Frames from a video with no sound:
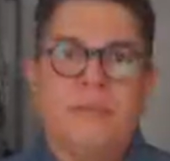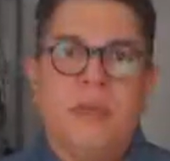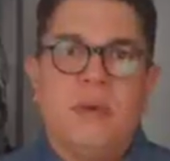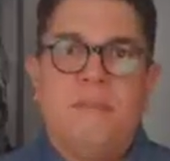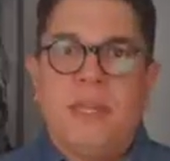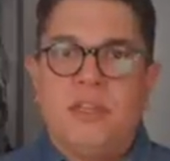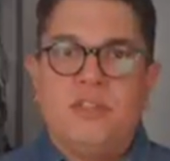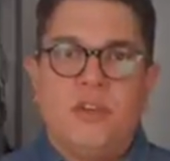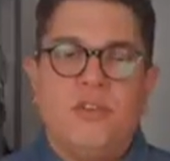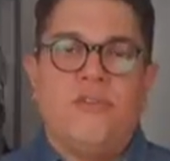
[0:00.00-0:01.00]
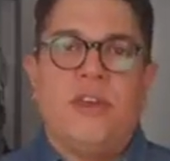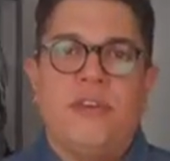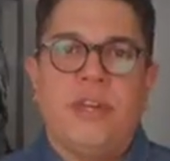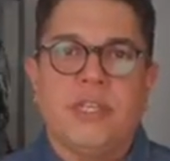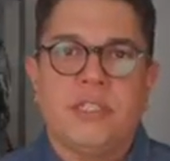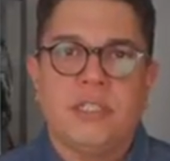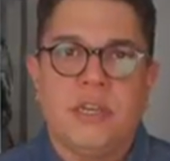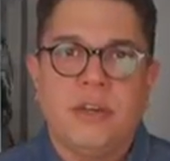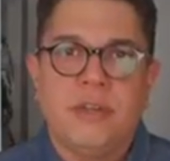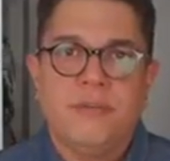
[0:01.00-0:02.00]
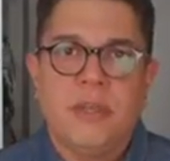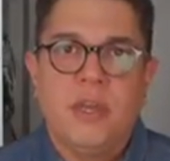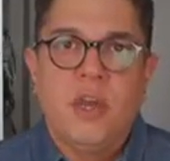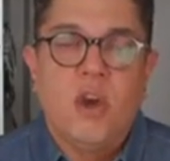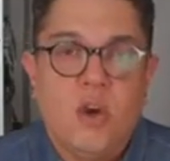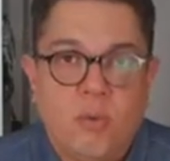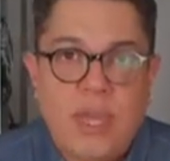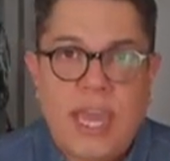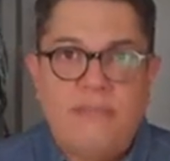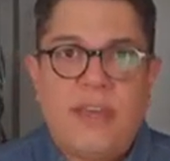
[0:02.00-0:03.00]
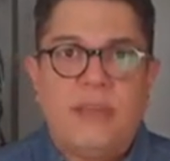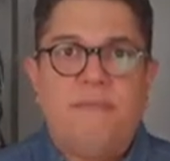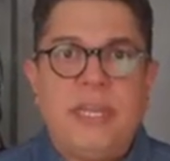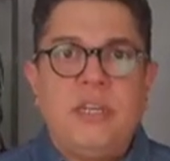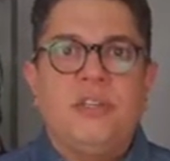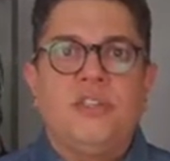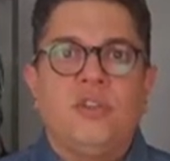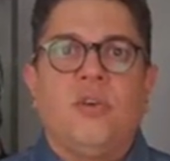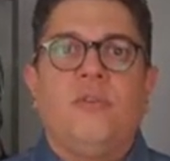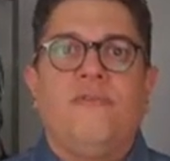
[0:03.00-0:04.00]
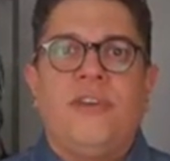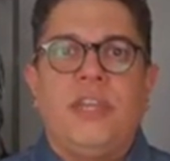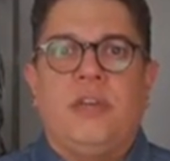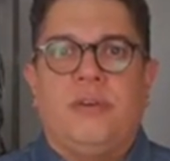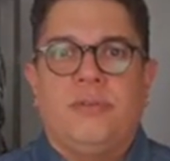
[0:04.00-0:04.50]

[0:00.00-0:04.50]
Bin control is very necessary. We have a bin control video